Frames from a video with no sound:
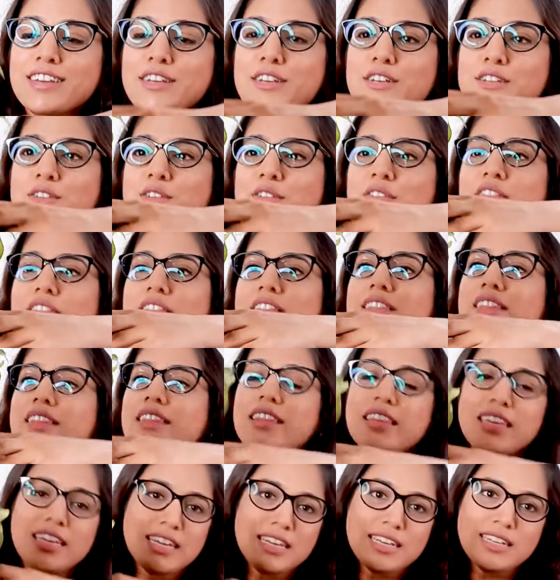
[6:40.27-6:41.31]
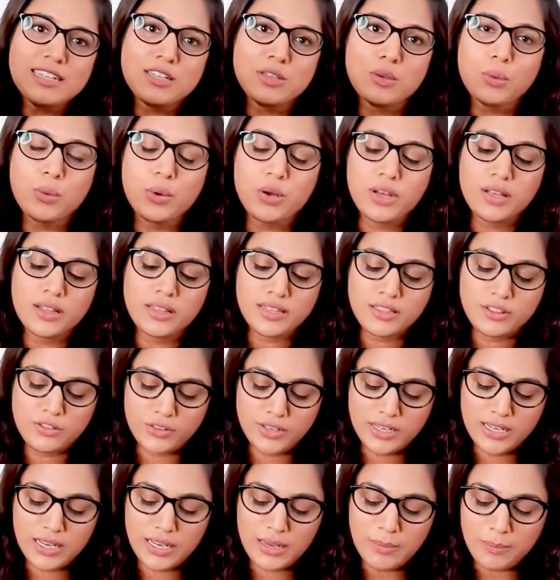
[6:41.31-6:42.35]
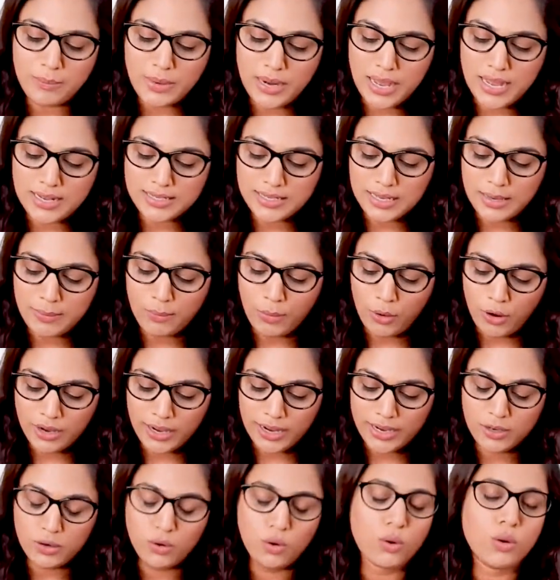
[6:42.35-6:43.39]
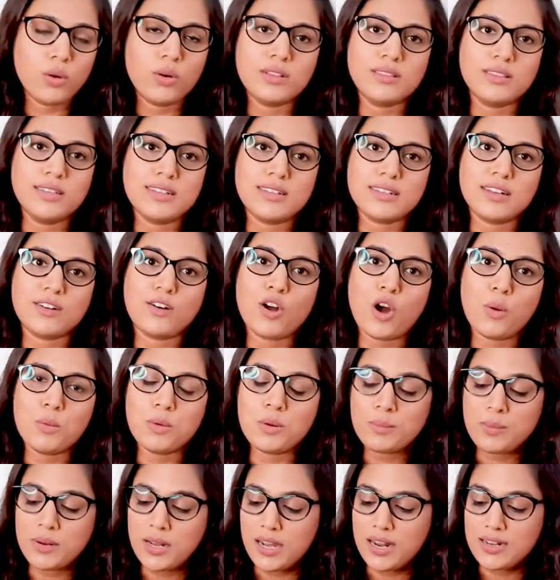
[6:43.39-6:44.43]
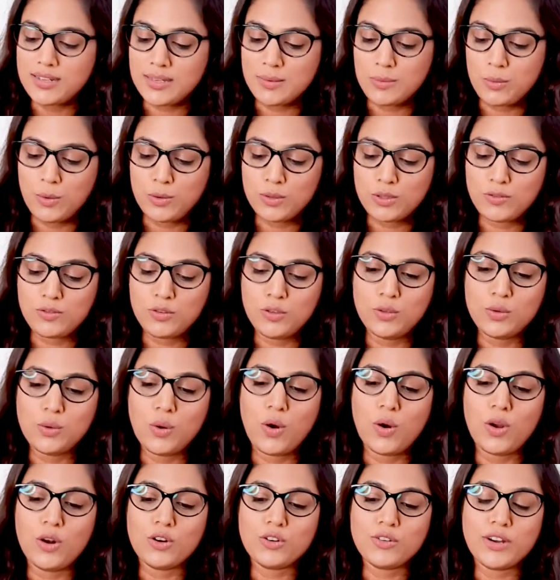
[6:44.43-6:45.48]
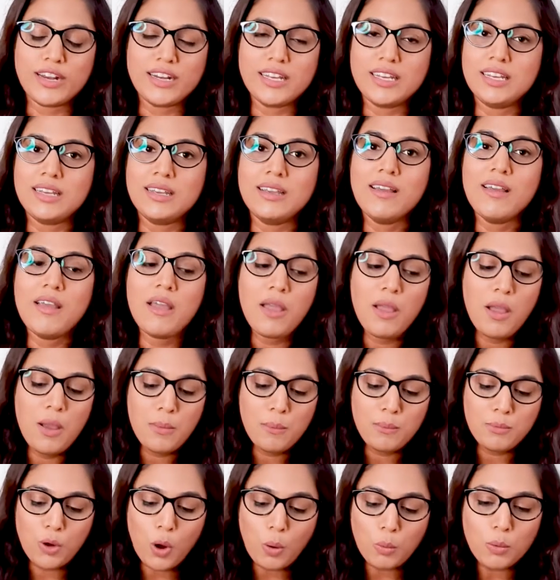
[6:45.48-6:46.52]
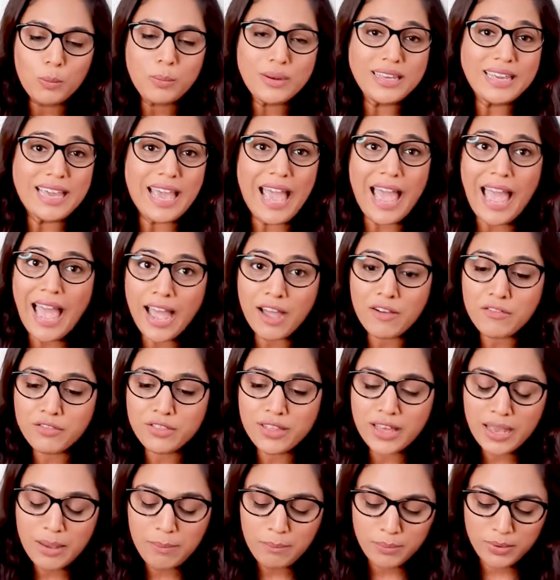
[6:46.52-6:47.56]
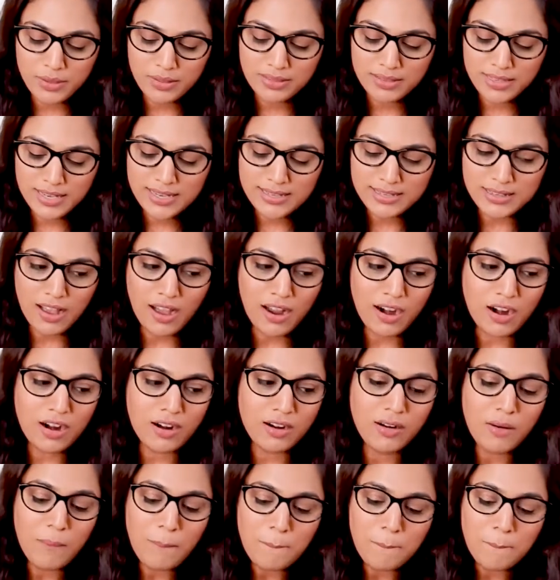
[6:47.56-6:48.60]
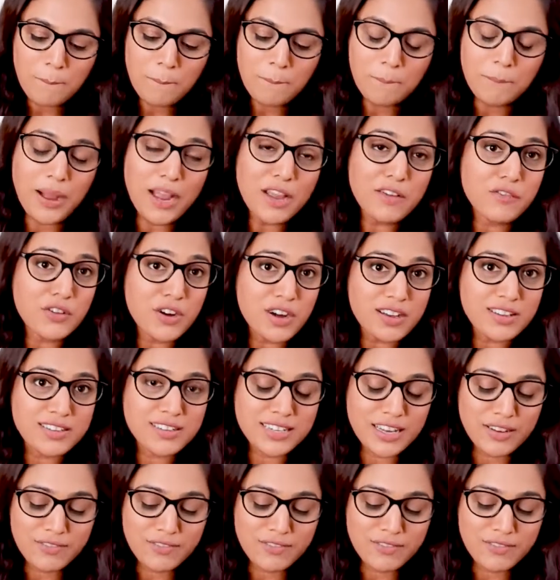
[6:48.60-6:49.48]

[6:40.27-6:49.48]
So these were the 3 plants I bought. I know these are common plants and most of you already probably have them, but these are my first.